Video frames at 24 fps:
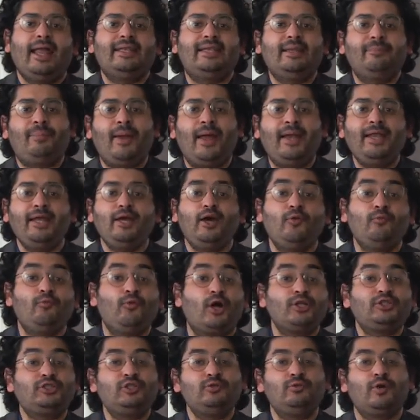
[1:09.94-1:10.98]
Depending on
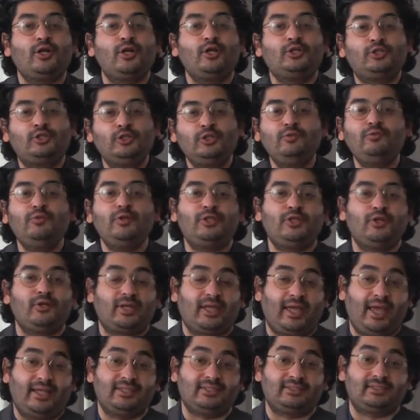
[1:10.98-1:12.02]
what you want to do with your
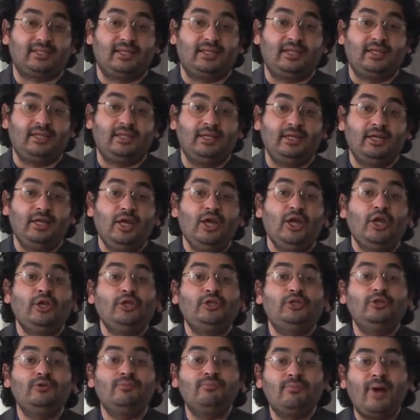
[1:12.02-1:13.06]
case study,
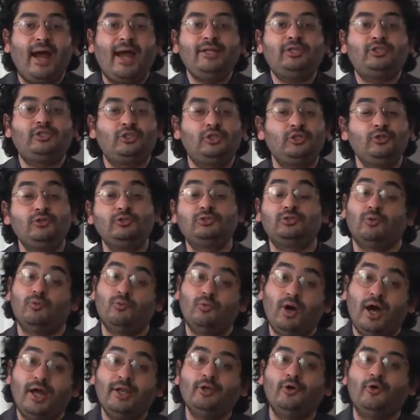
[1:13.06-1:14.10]
you might choose
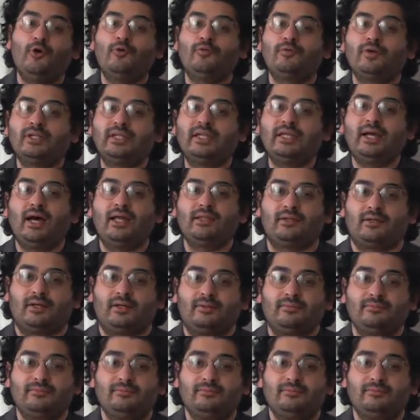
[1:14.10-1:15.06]
one over the other.